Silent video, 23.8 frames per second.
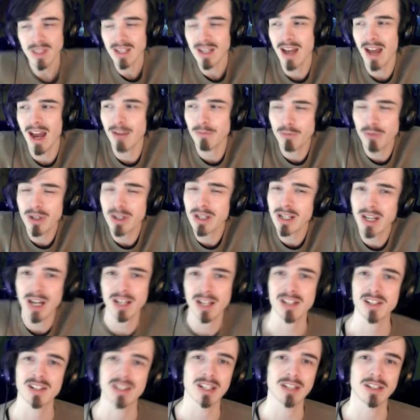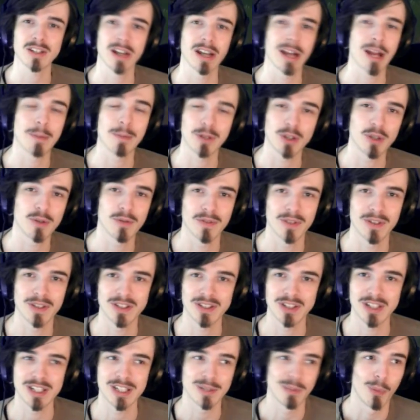And really, I just think dynamic queue for this
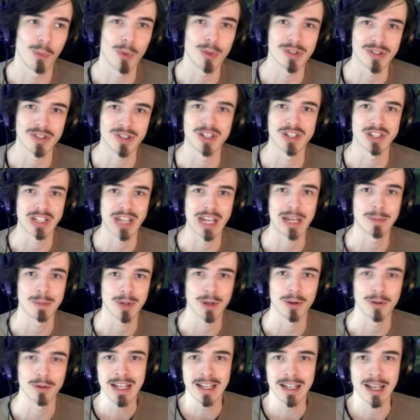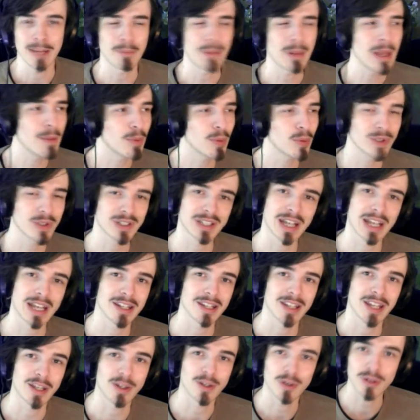season was the scapegoat. Like, people were saying
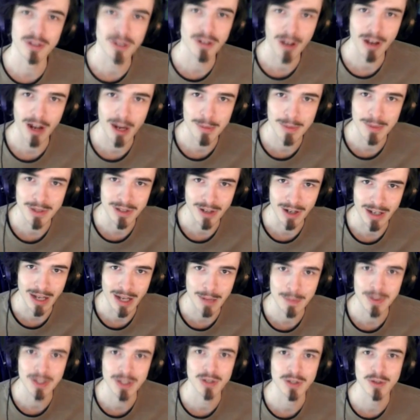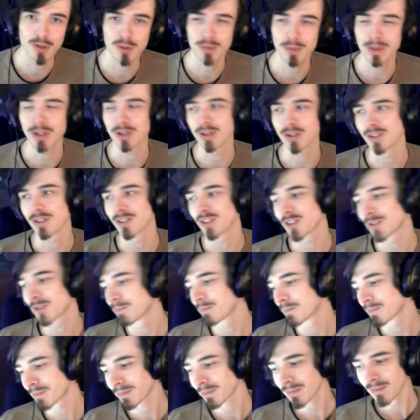that they couldn't climb in dynamic queue because,
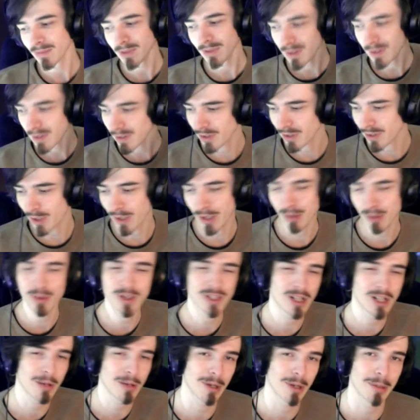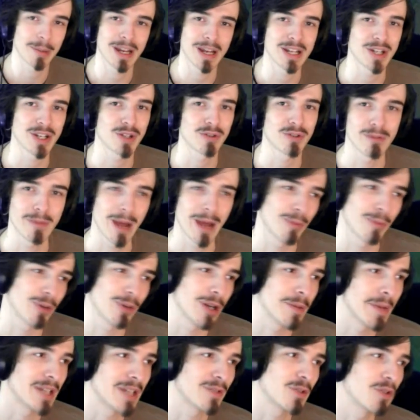you know, they're always coming up against 3-man
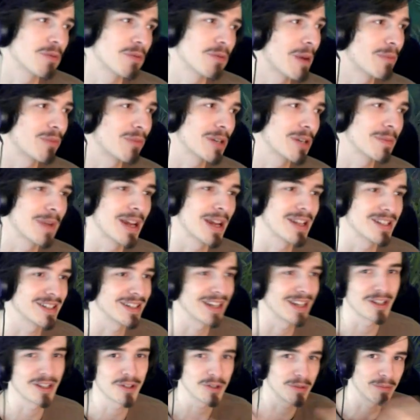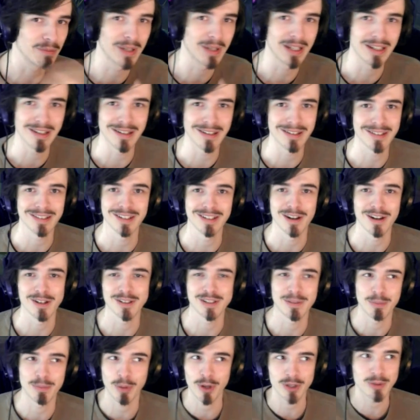pre-mates, 4-man pre-mates, and they couldn't beat, you know, it
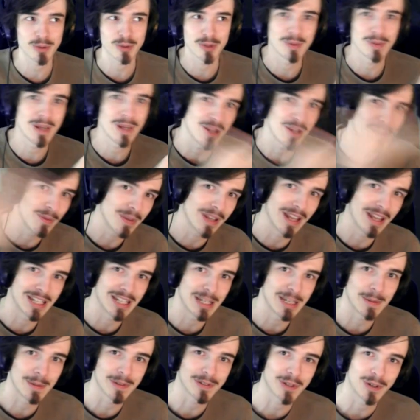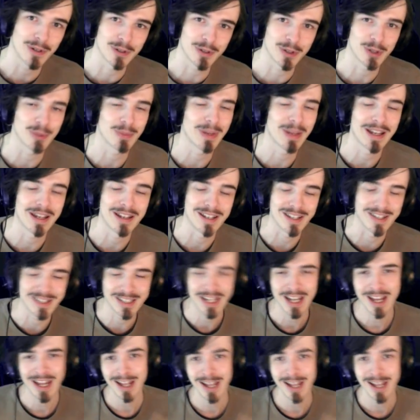was impossible to beat them with their team of solo queue players.